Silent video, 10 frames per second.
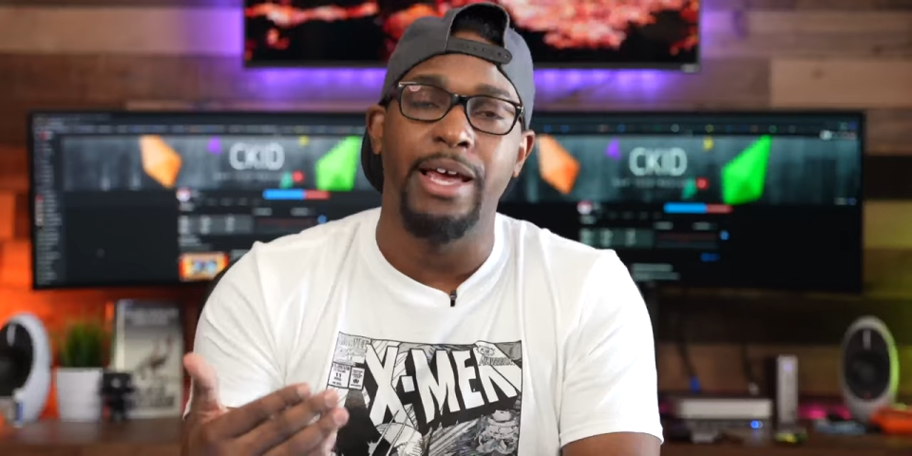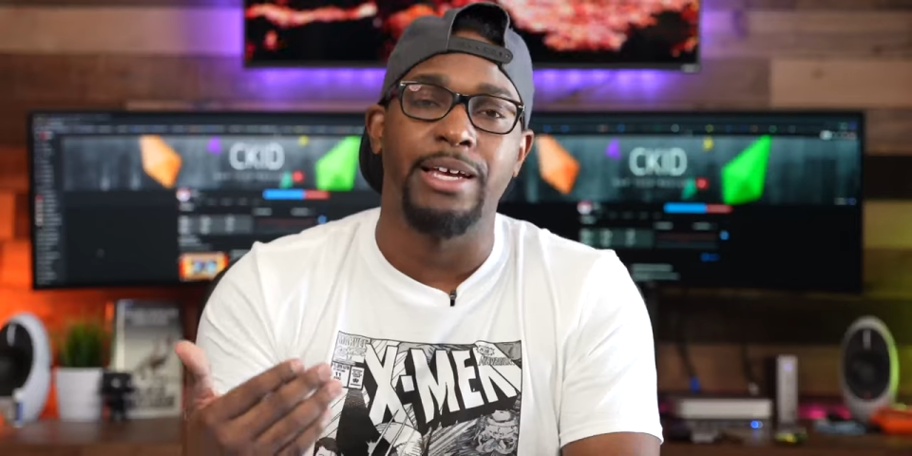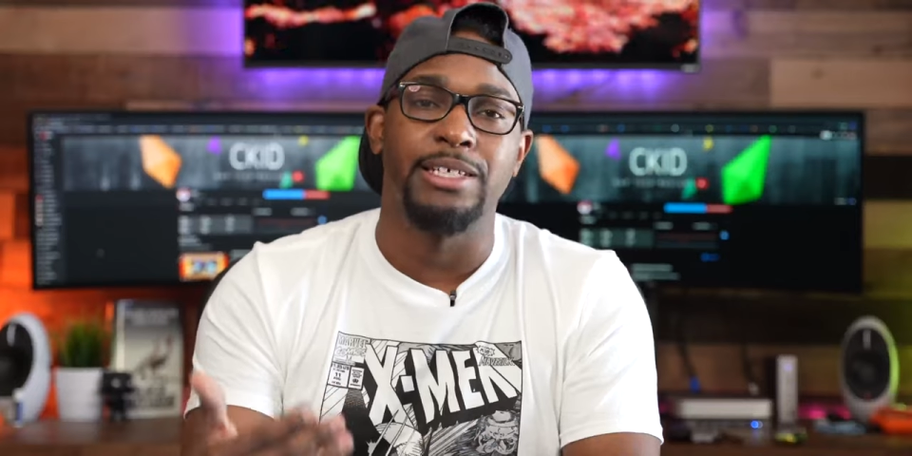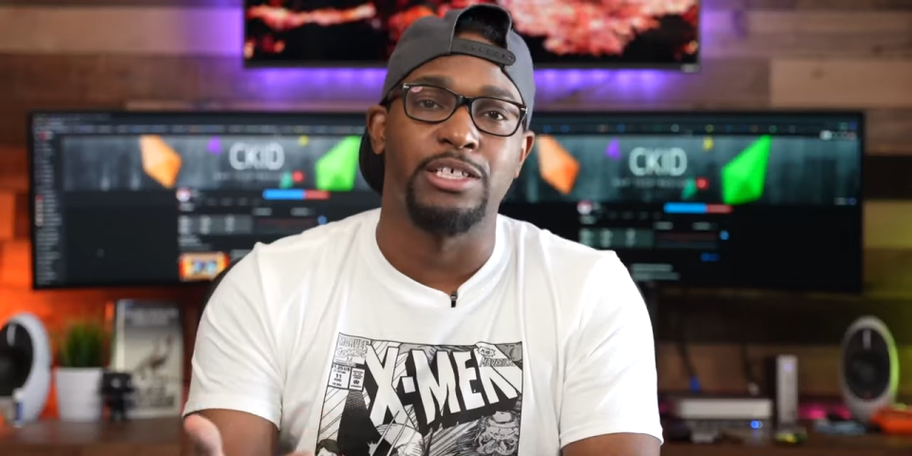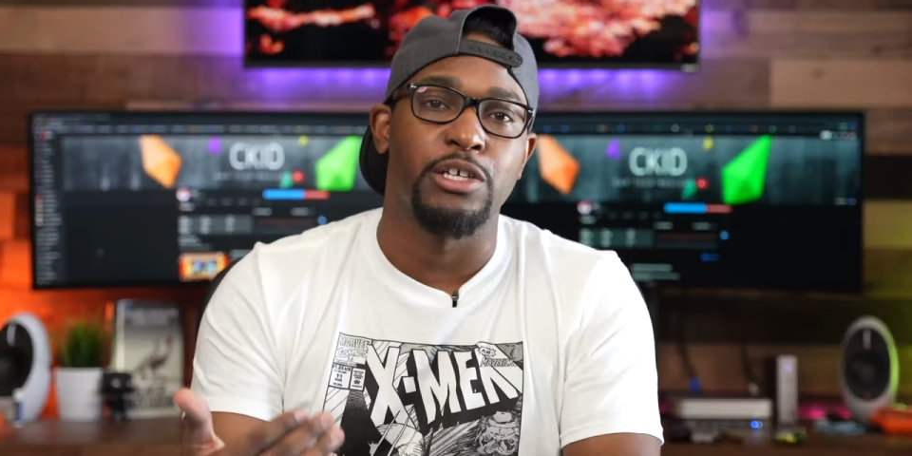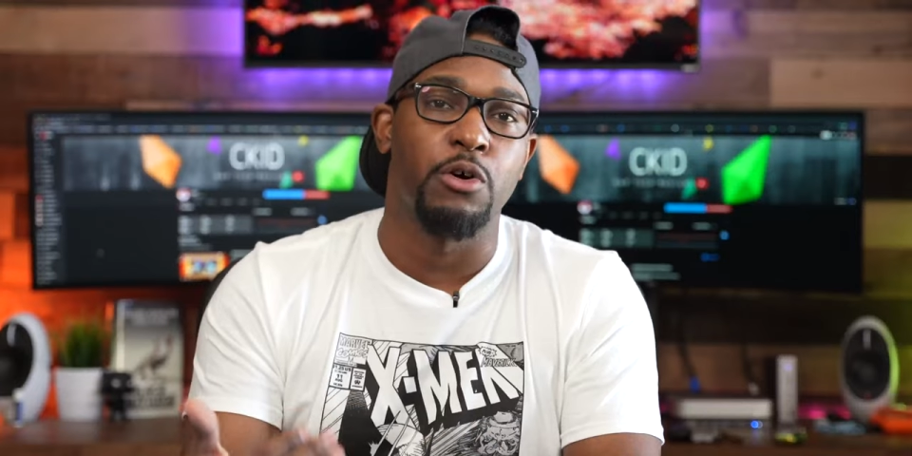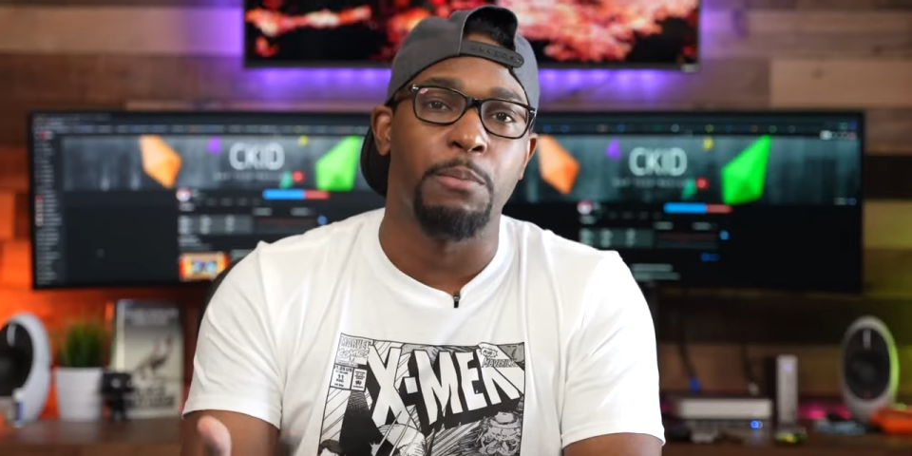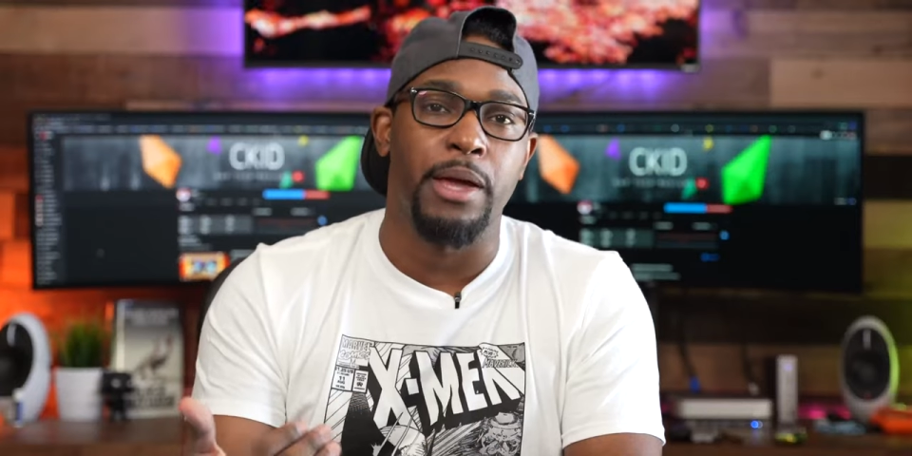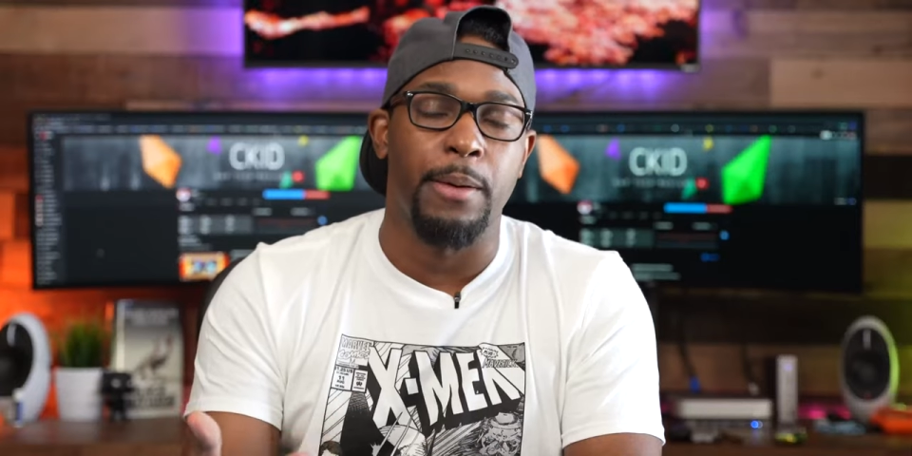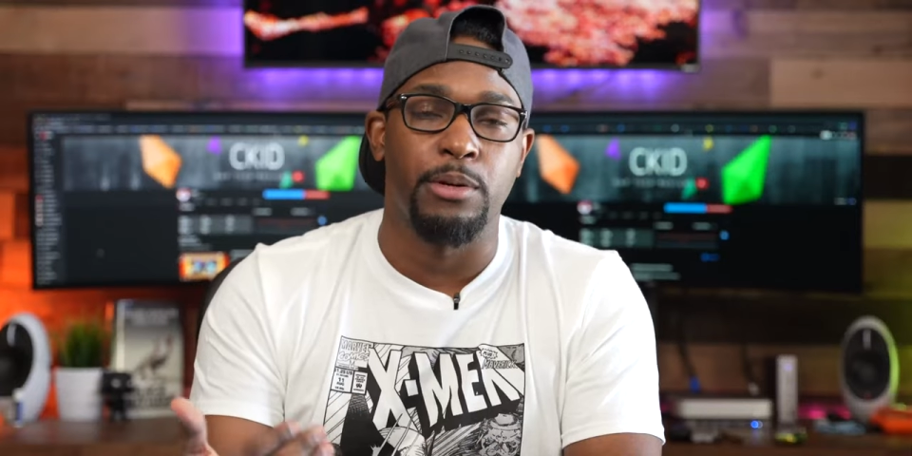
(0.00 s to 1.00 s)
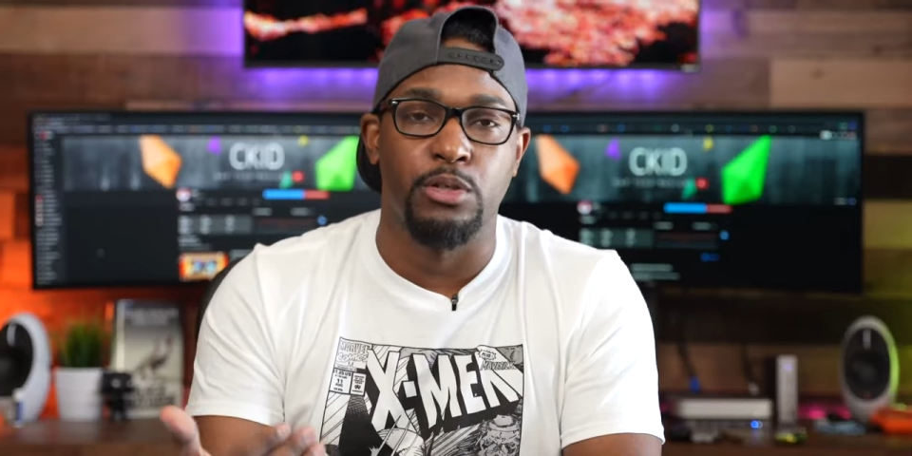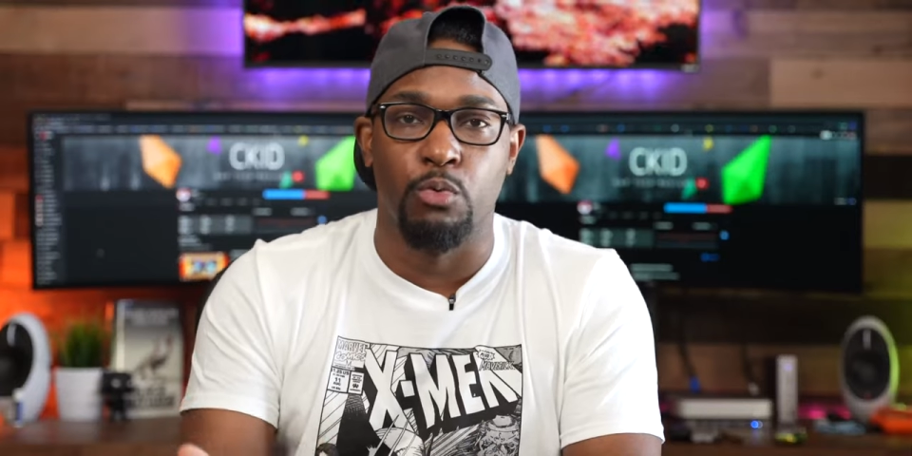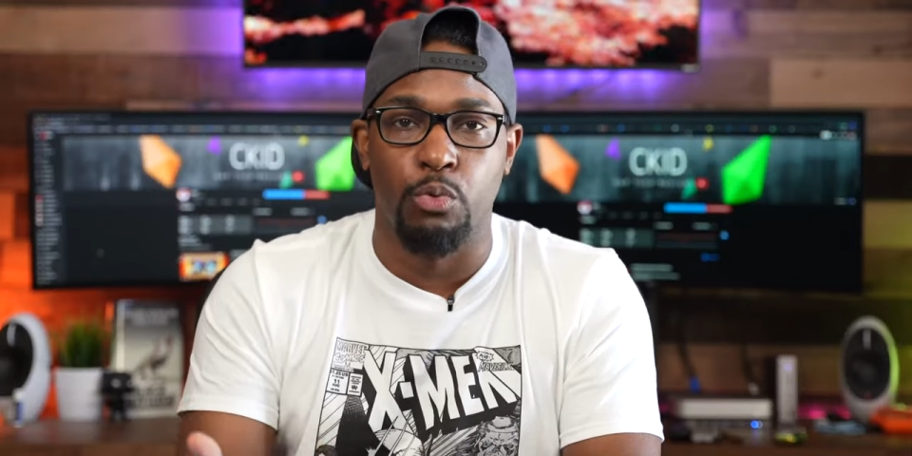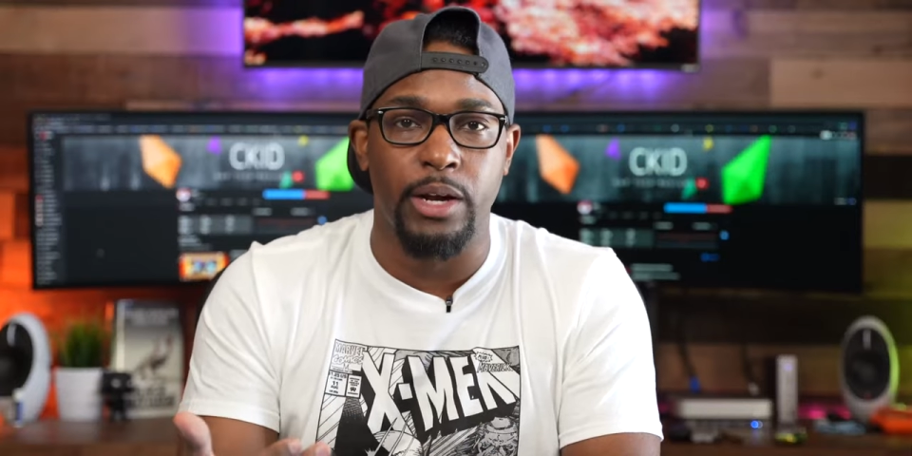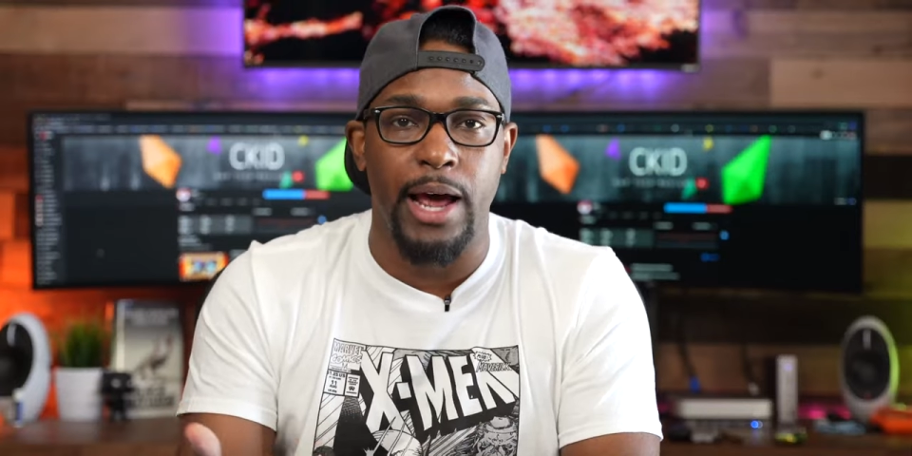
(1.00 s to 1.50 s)
It can still be able to
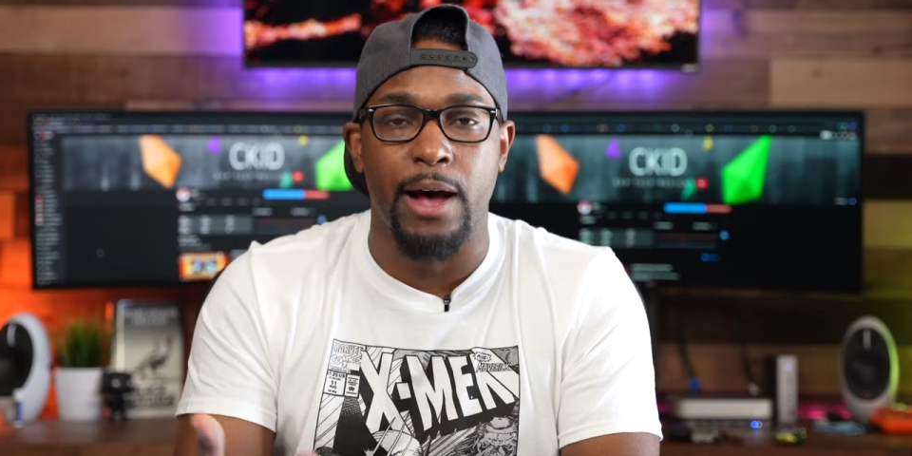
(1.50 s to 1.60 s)
read